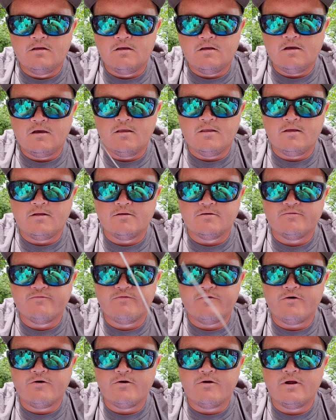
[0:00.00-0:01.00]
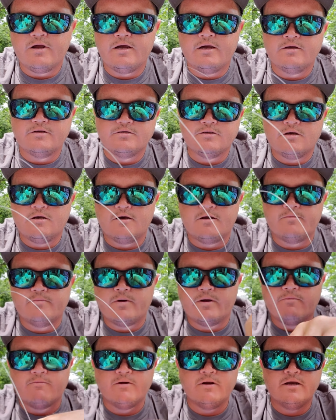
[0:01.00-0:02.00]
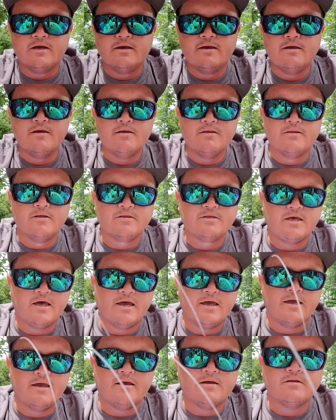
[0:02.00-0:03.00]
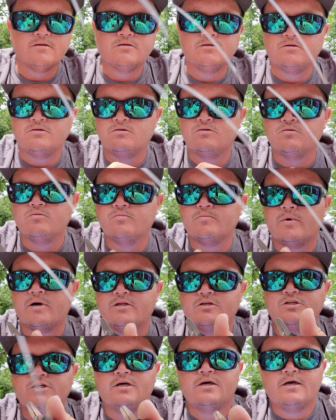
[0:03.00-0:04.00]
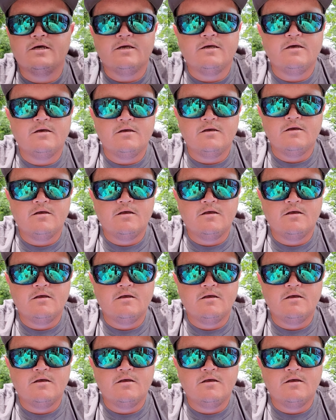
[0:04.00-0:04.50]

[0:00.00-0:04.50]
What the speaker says: And then as far as on my rig, the tag end to my jig,